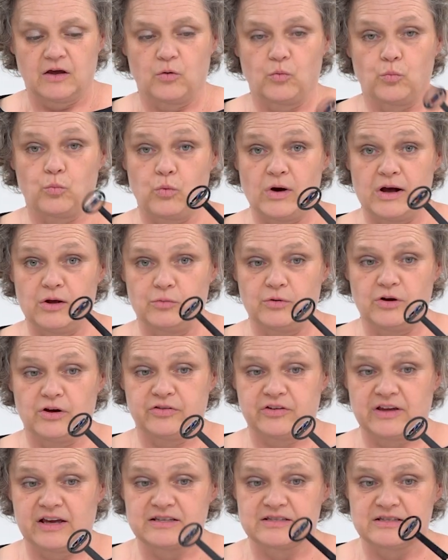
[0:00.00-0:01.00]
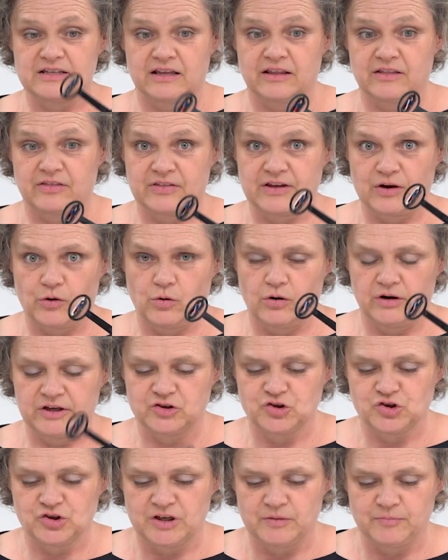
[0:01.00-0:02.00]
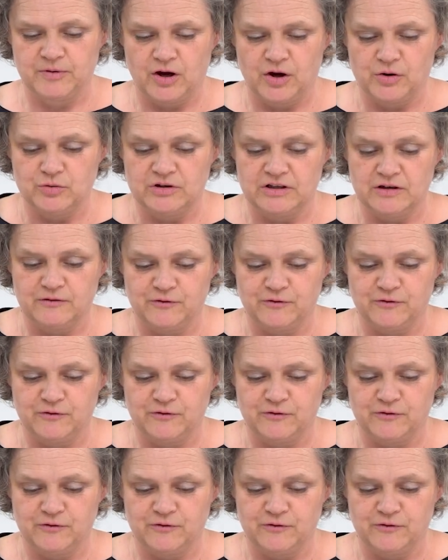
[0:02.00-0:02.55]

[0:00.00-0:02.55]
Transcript: Well worth getting. They're quite cheap, only a